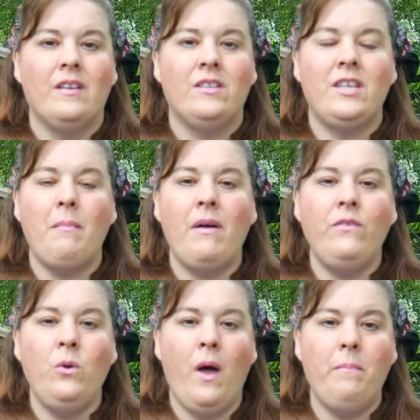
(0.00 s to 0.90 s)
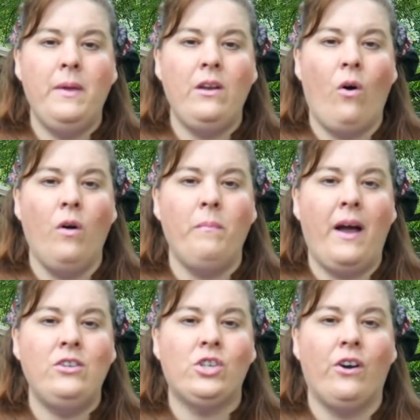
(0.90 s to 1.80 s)
Some of you have been on
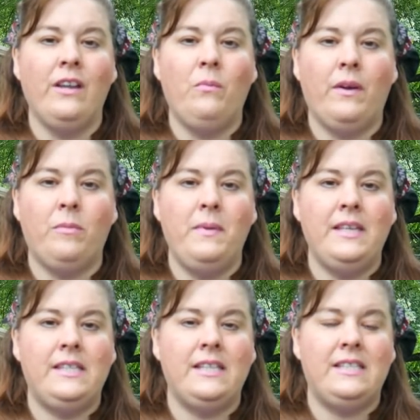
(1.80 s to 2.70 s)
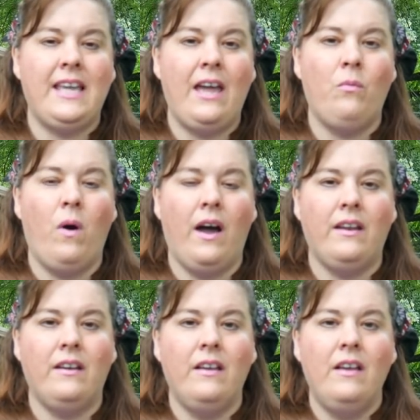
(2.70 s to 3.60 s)
my journey with me since day
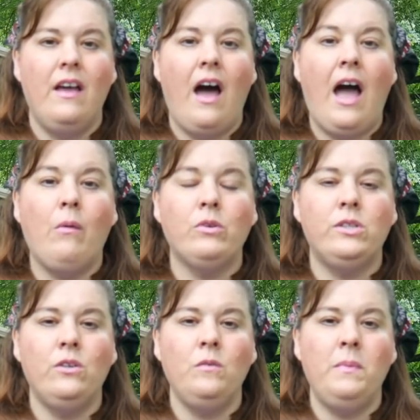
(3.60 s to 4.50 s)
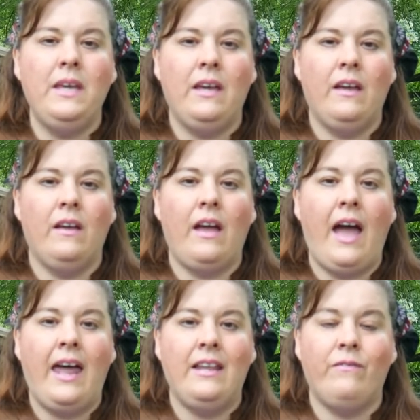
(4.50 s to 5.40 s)
one. I will soon be
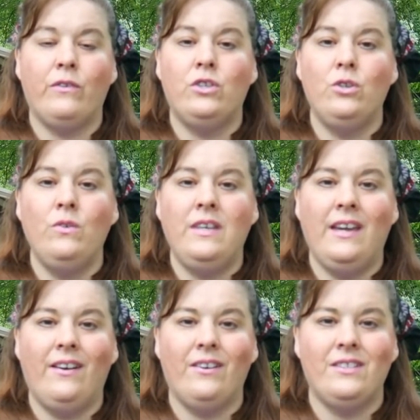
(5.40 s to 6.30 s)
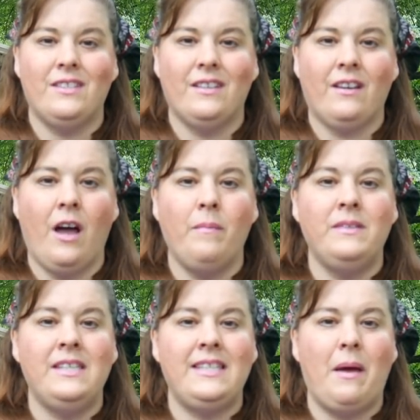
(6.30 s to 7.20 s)
at it for two years, come
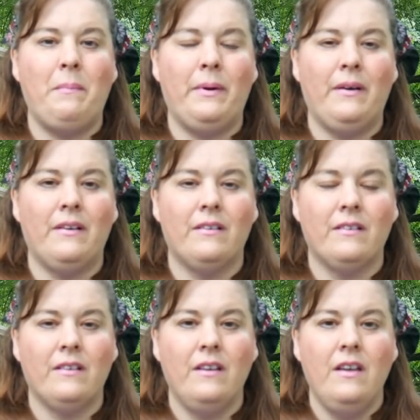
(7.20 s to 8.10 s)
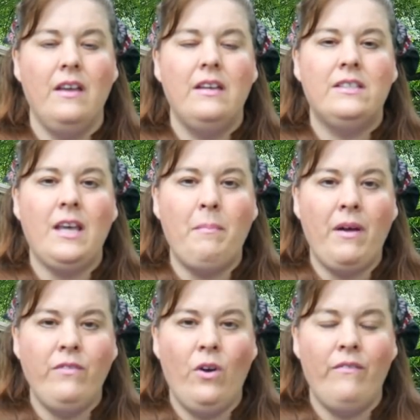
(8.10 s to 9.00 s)
December. Some
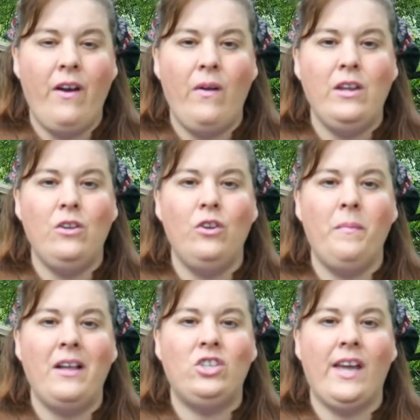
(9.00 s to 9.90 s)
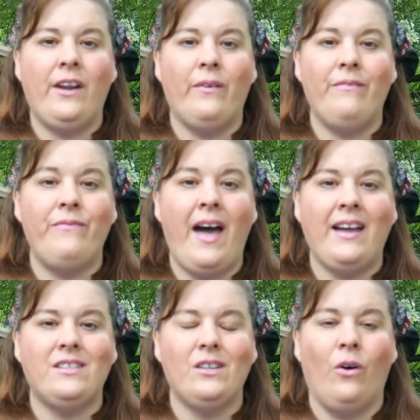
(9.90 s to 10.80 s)
of you are very new to my channel, in
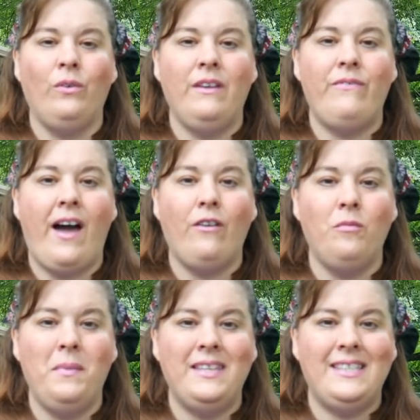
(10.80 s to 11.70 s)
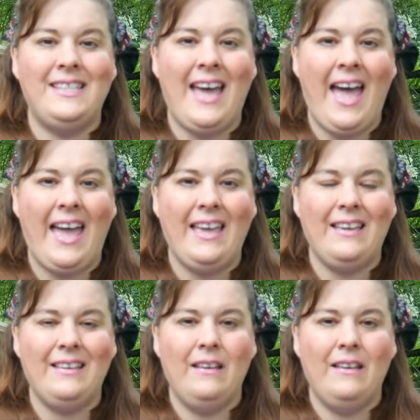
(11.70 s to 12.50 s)
fact, only found me today.